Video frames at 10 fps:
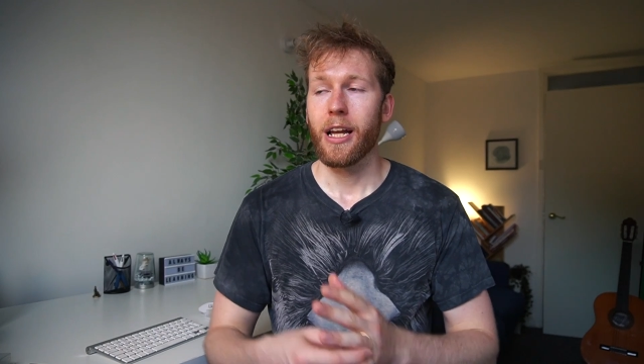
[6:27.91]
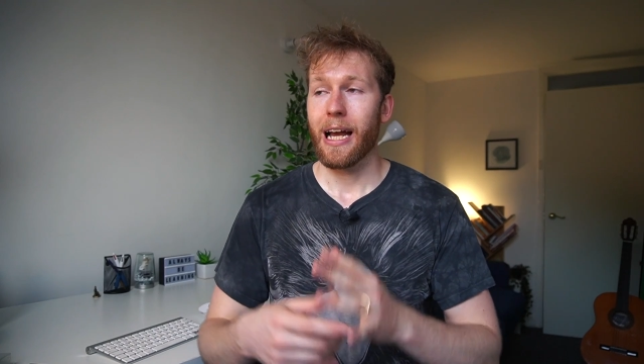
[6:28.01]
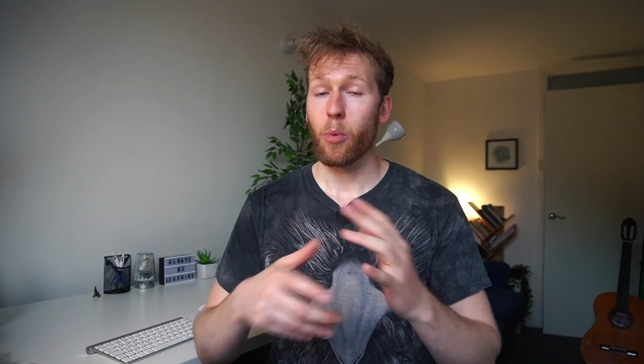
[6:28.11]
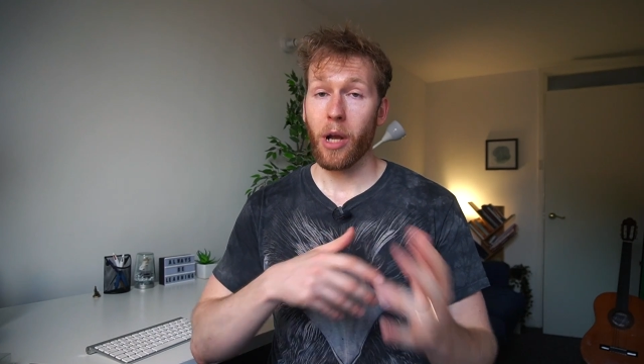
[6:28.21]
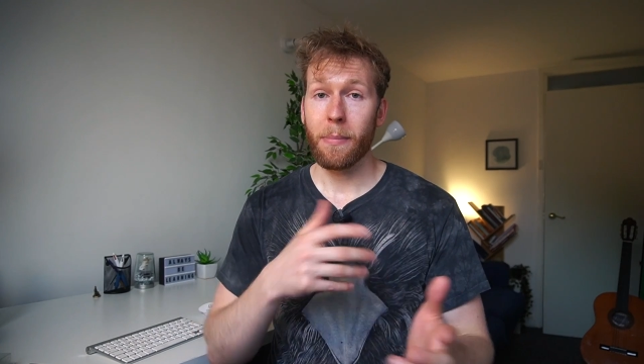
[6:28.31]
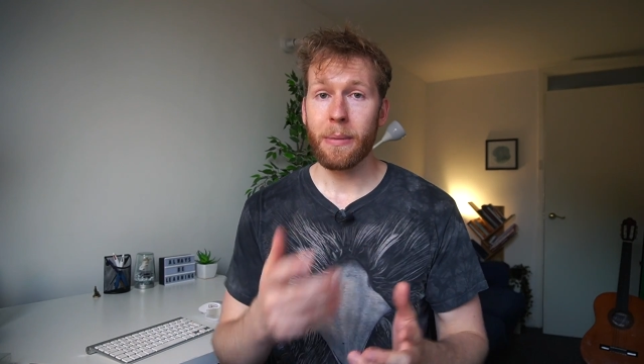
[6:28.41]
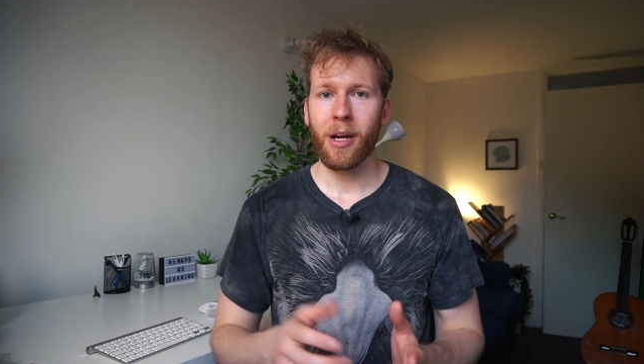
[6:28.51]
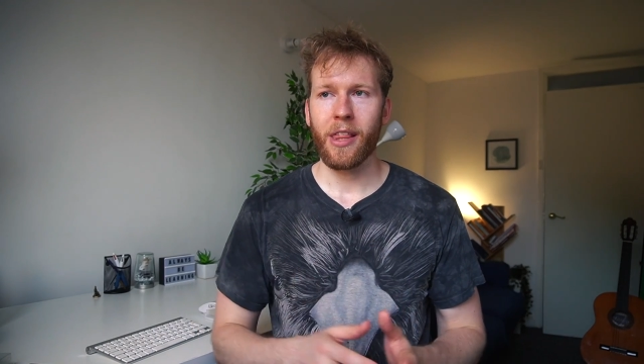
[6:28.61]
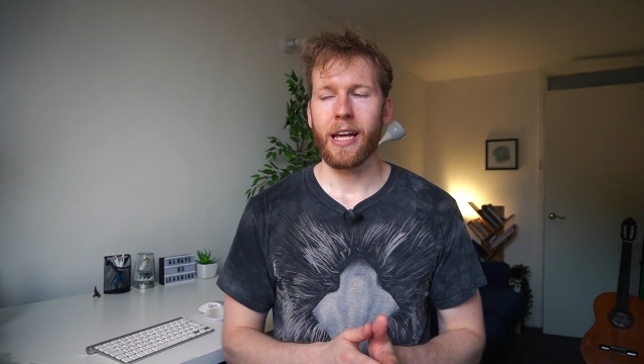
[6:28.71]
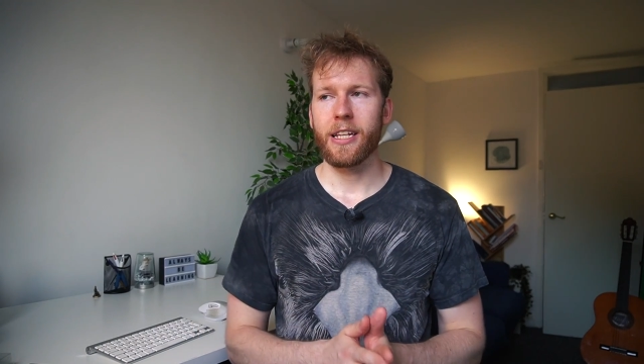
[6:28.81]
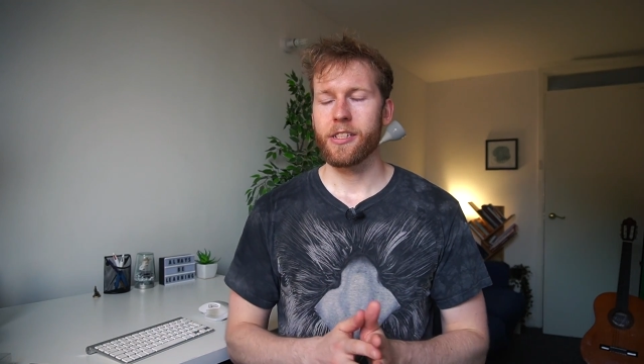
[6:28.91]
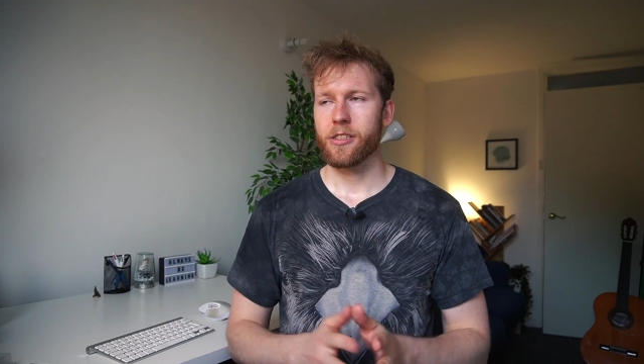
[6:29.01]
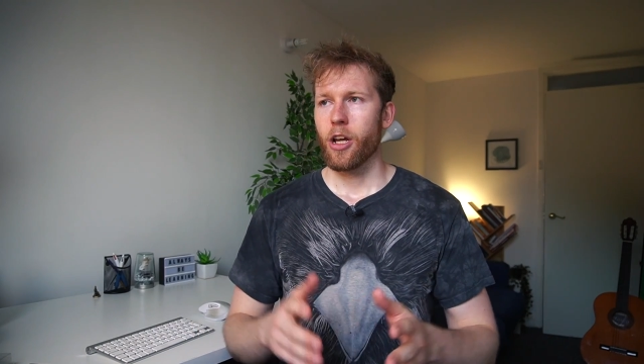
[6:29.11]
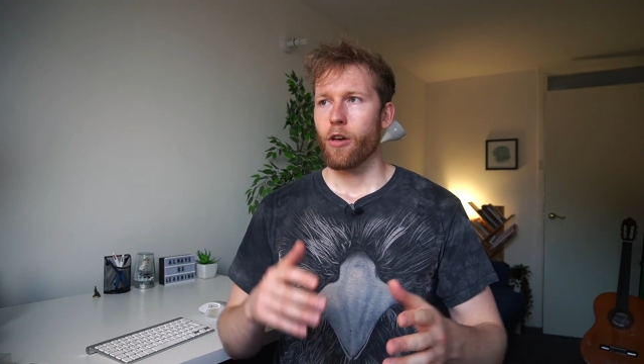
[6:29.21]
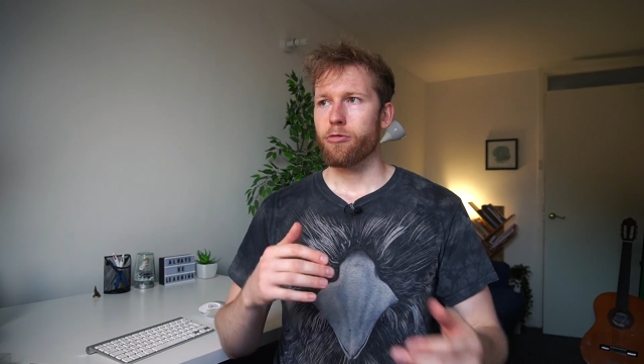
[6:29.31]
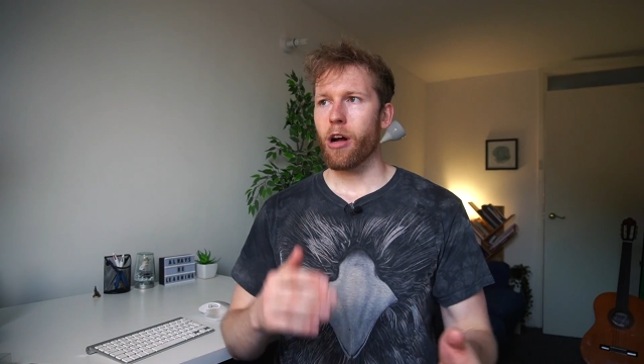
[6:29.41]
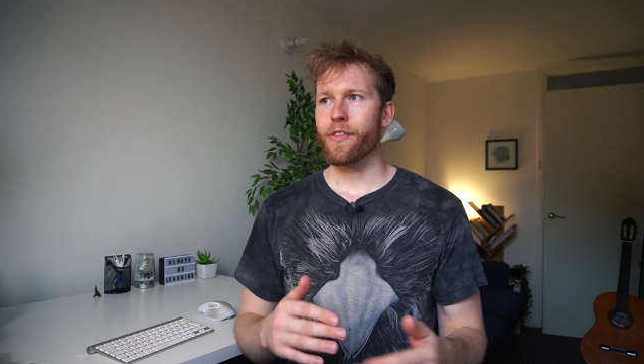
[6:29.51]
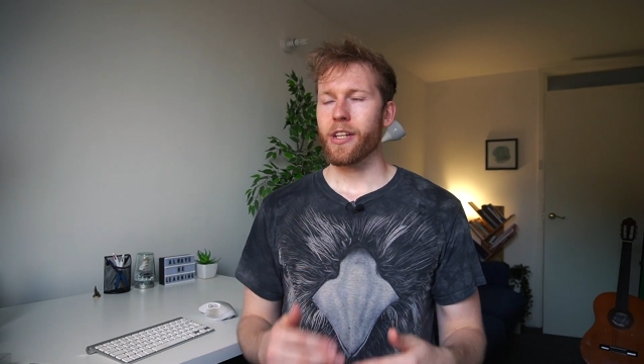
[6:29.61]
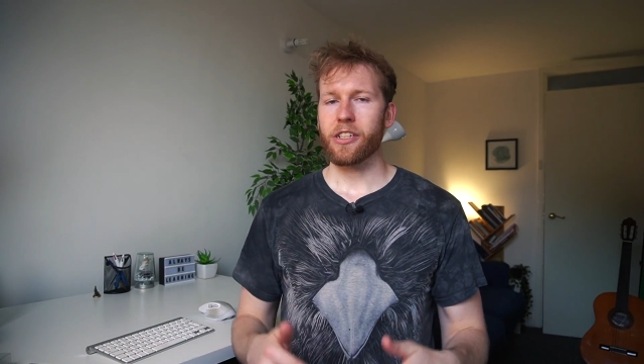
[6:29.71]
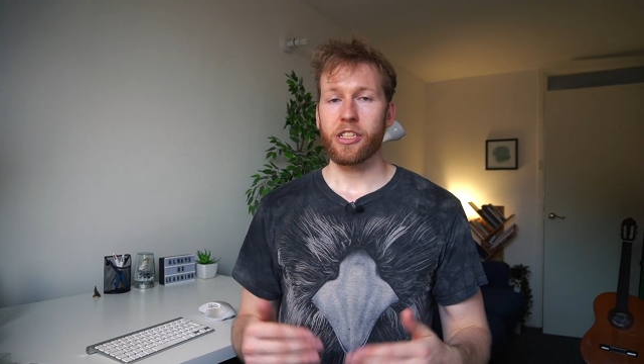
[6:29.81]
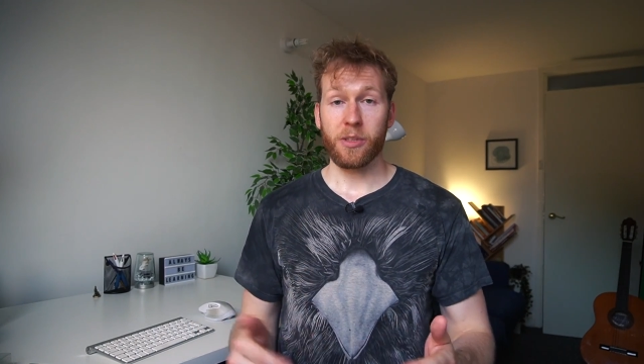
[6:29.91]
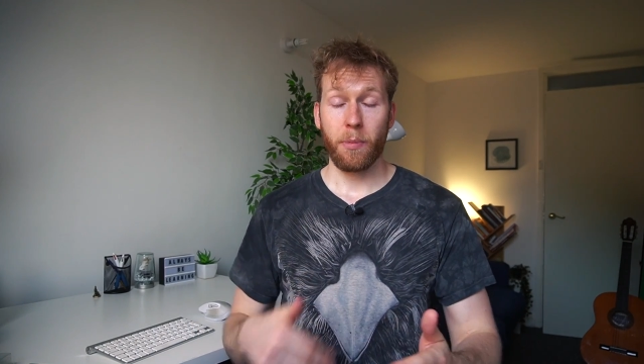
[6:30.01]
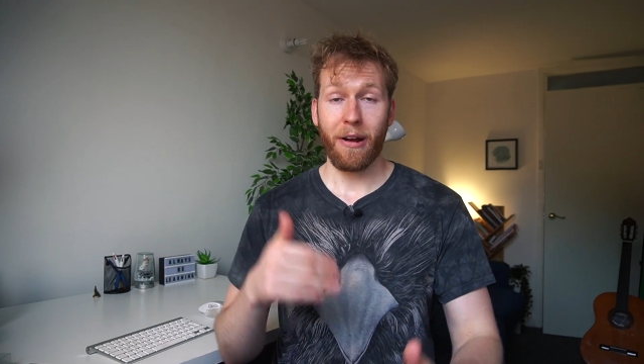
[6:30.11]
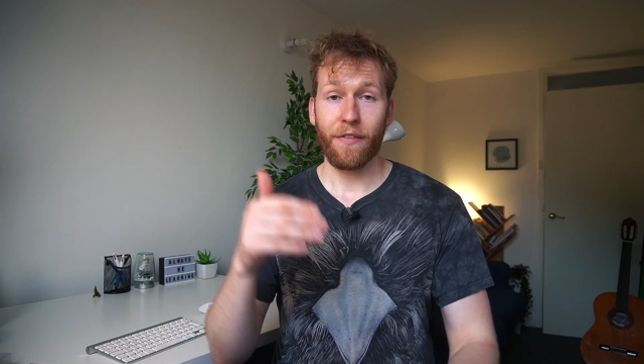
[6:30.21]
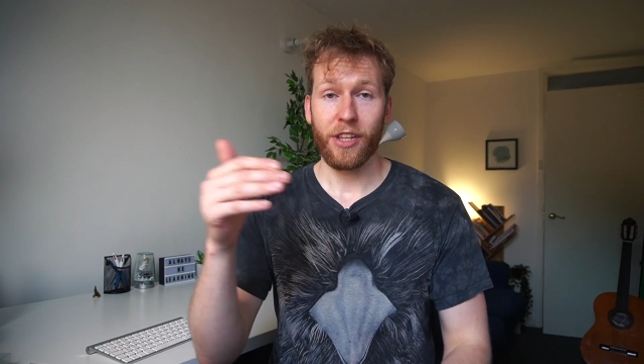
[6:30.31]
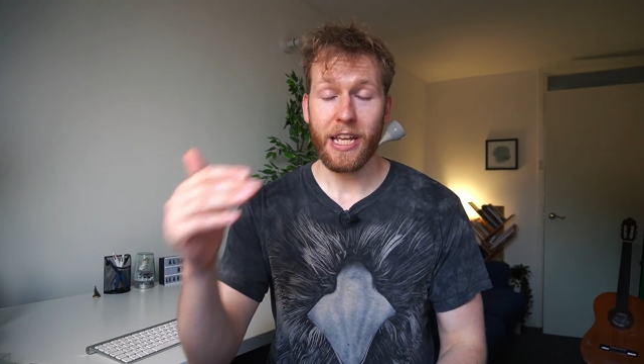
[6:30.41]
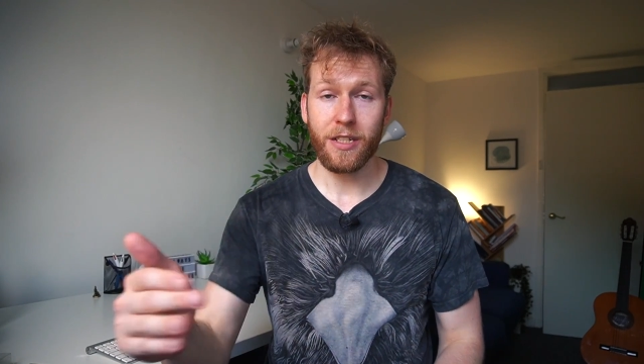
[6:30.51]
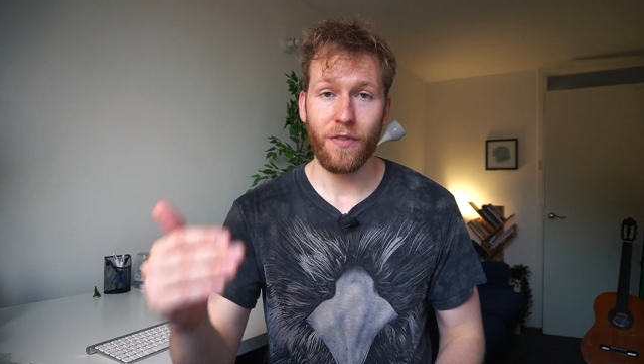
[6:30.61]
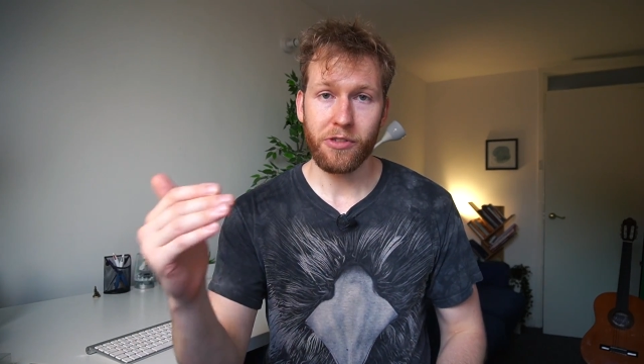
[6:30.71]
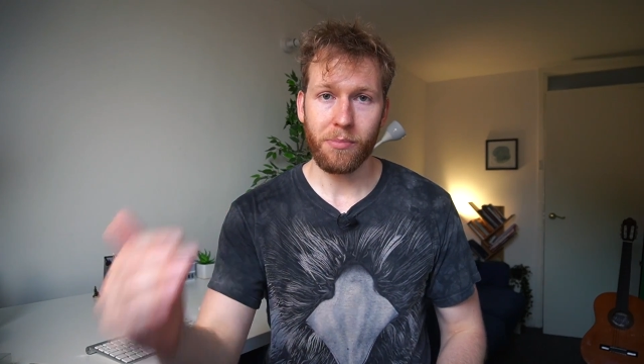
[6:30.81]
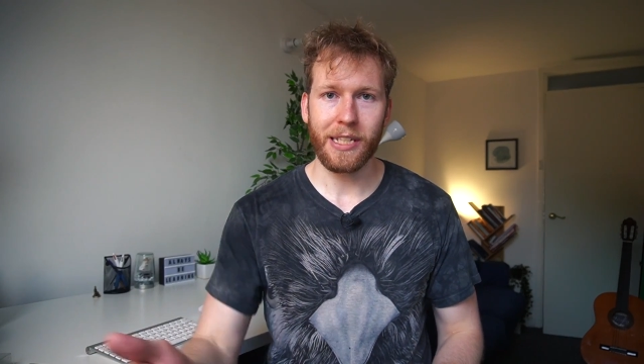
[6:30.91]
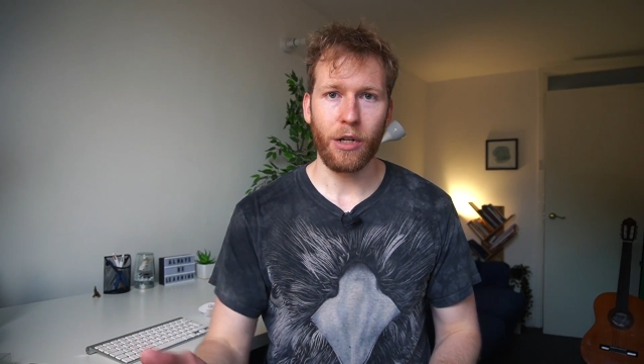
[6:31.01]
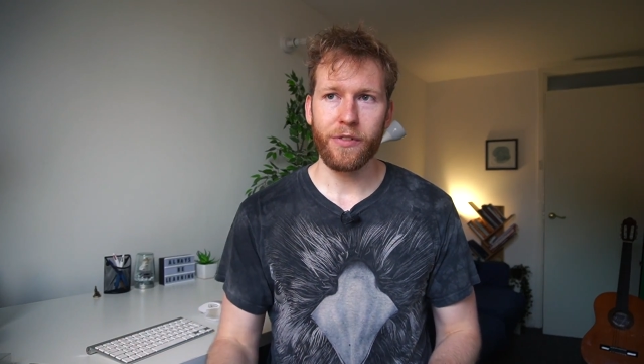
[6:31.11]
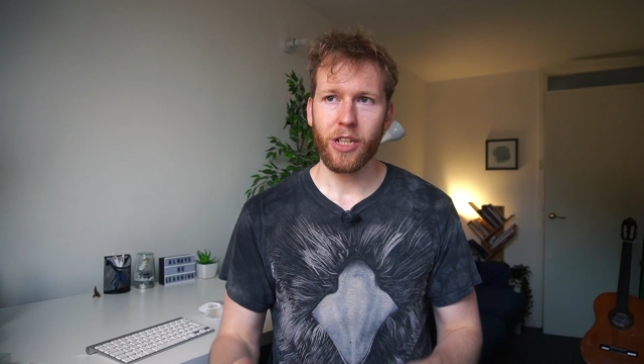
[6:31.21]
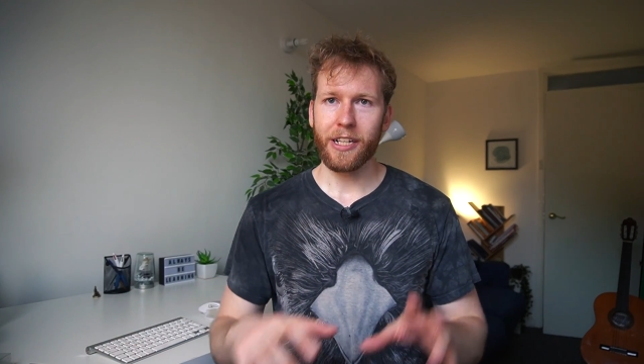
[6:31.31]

And what I mean by that is rather than actually just preparing for the interviews themselves,